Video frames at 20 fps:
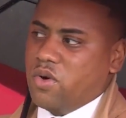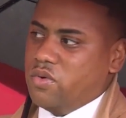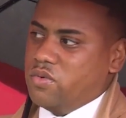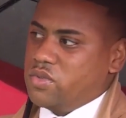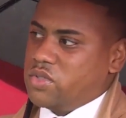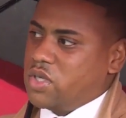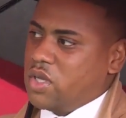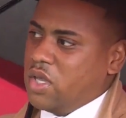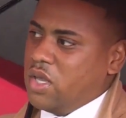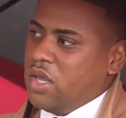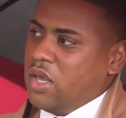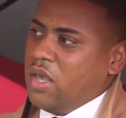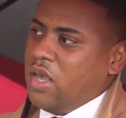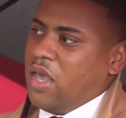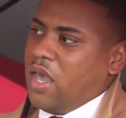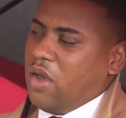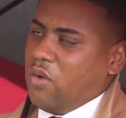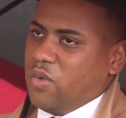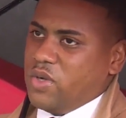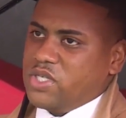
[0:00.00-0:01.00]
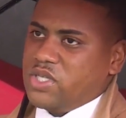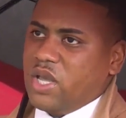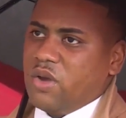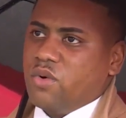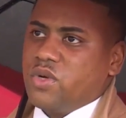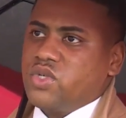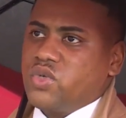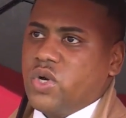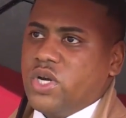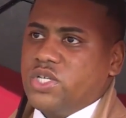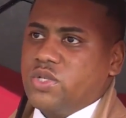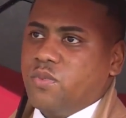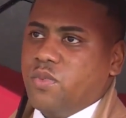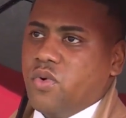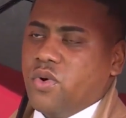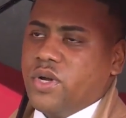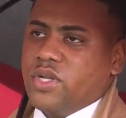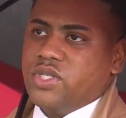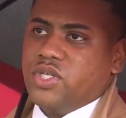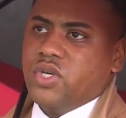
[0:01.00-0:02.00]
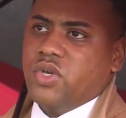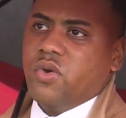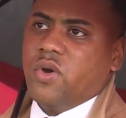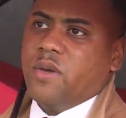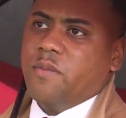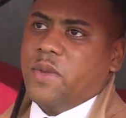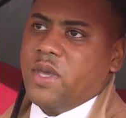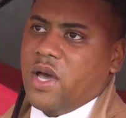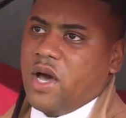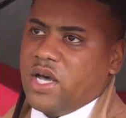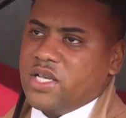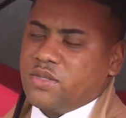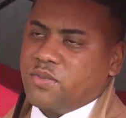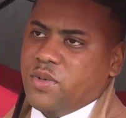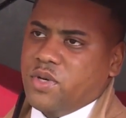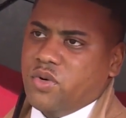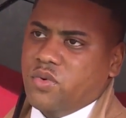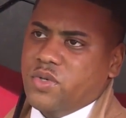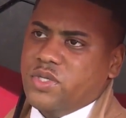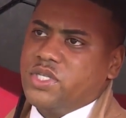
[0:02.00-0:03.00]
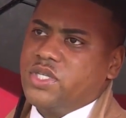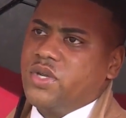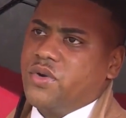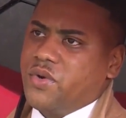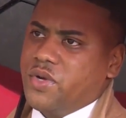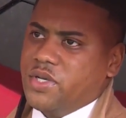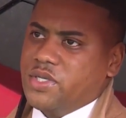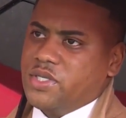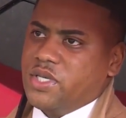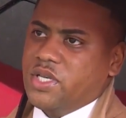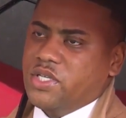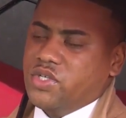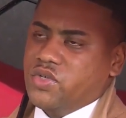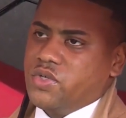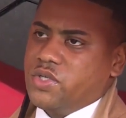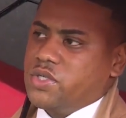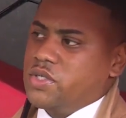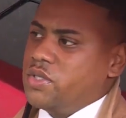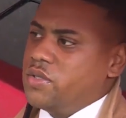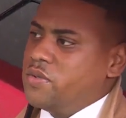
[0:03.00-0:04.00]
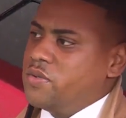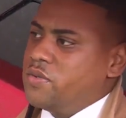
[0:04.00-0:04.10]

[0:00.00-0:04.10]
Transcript: wounds, in which they were transported to UAB hospital with serious injuries.